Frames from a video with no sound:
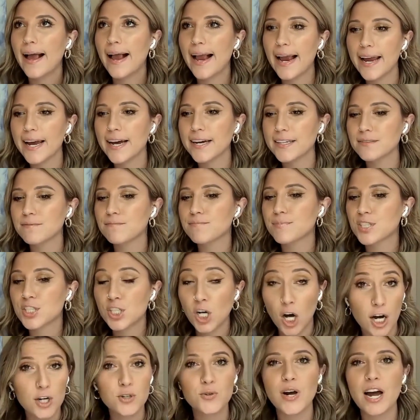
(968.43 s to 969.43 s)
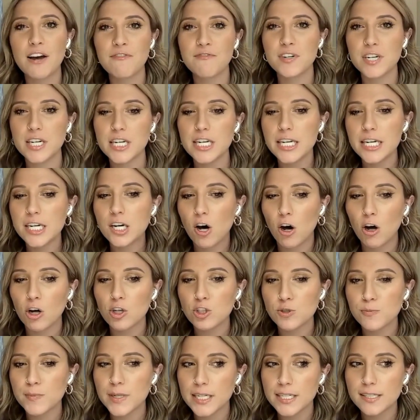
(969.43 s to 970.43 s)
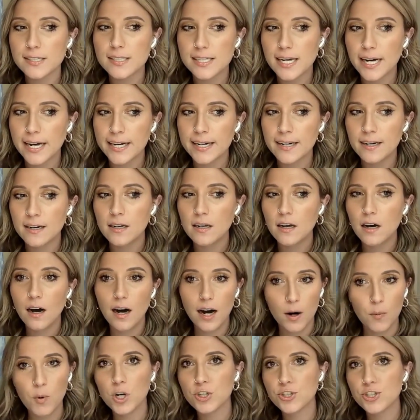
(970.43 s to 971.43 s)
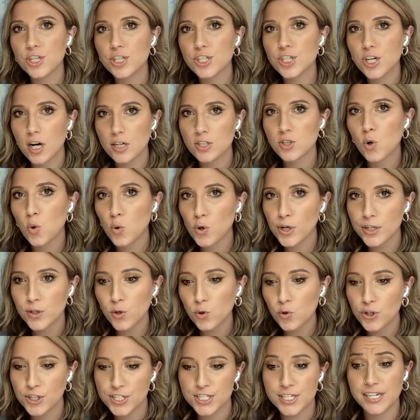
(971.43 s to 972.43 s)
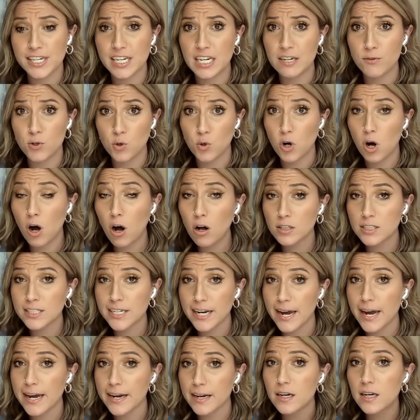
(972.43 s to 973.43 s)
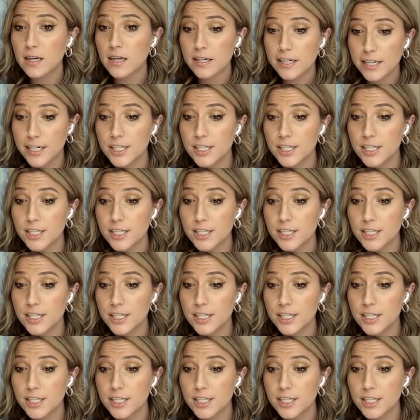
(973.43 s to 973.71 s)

And Todd Graffanini calls me and said, I want you to talk to Corey Glory. He's going to give you a call today.